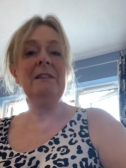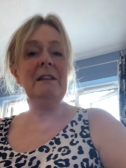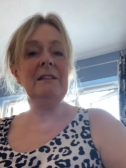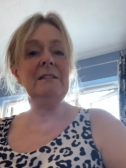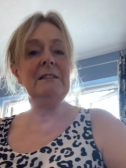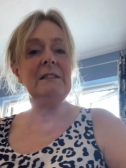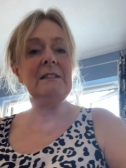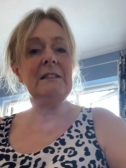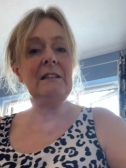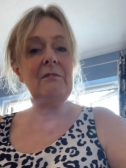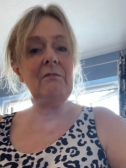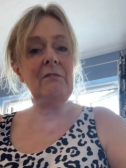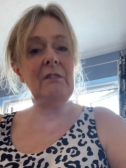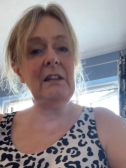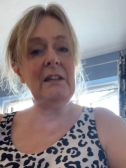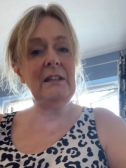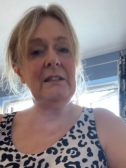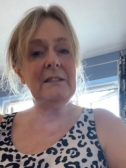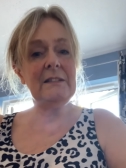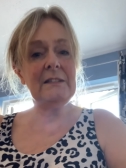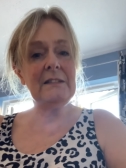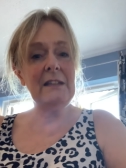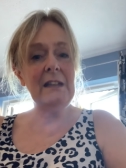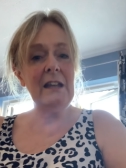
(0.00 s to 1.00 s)
necessarily
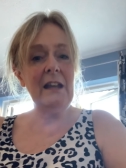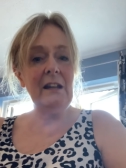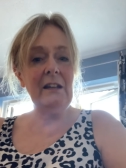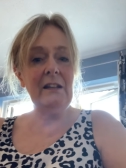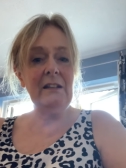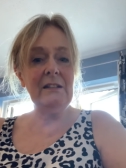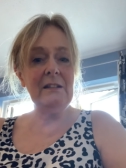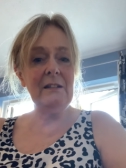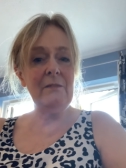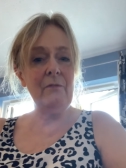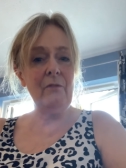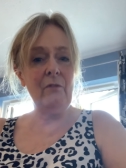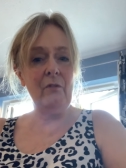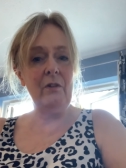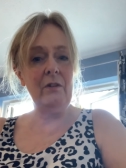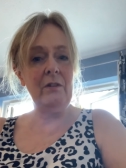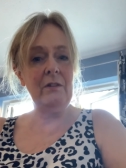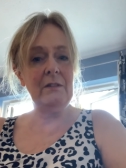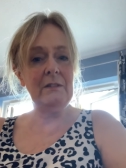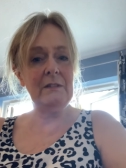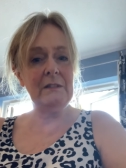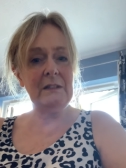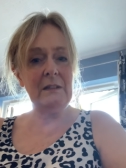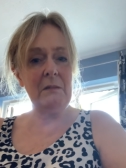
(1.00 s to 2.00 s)
see any
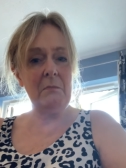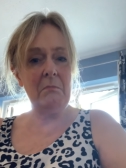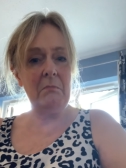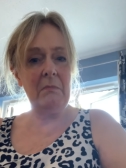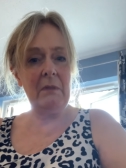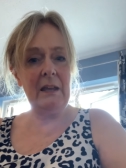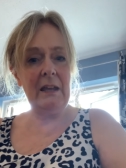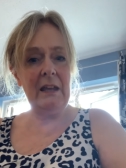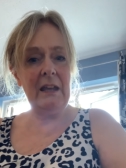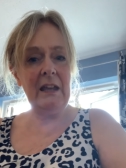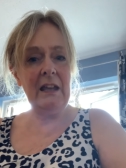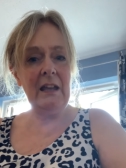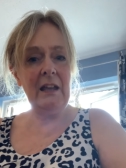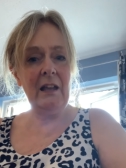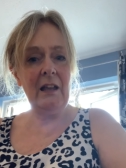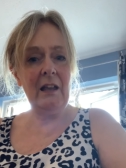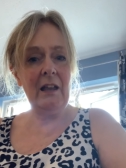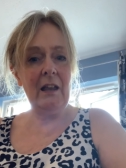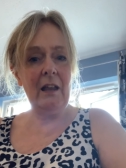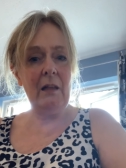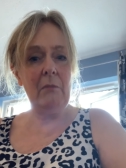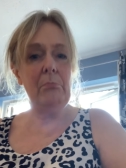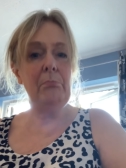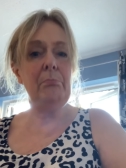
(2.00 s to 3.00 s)
difference in me,
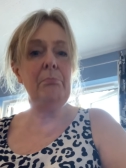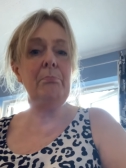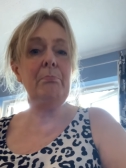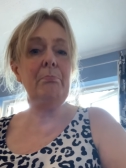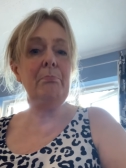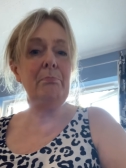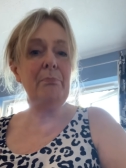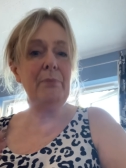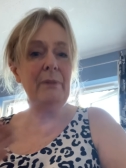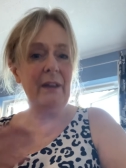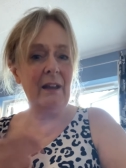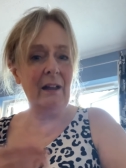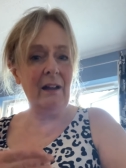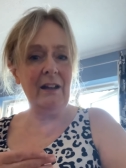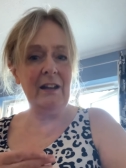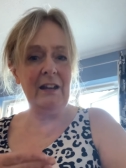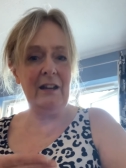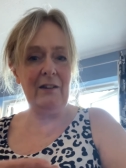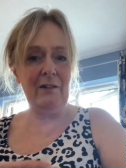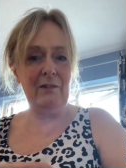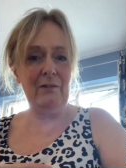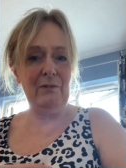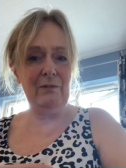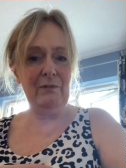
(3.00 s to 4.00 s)
but I
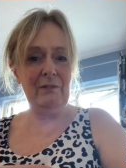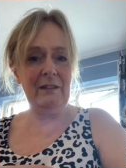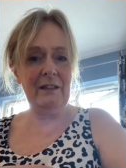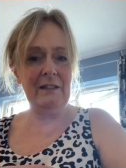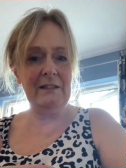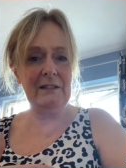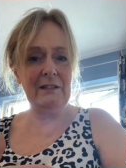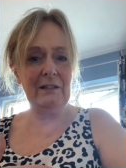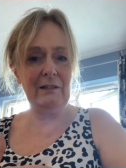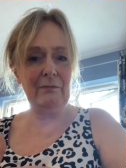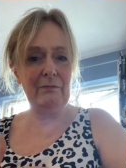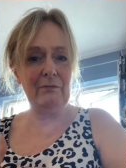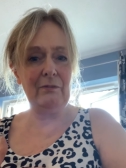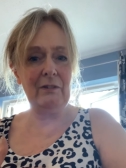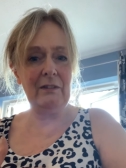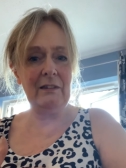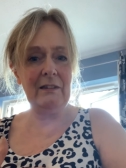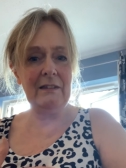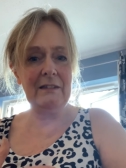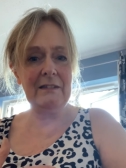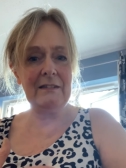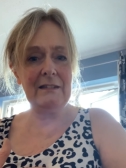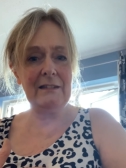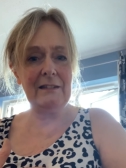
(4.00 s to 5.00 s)
know there's a
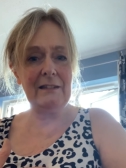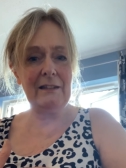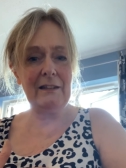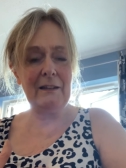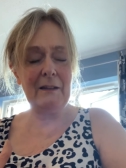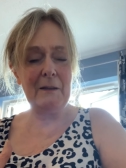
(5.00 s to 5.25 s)
difference.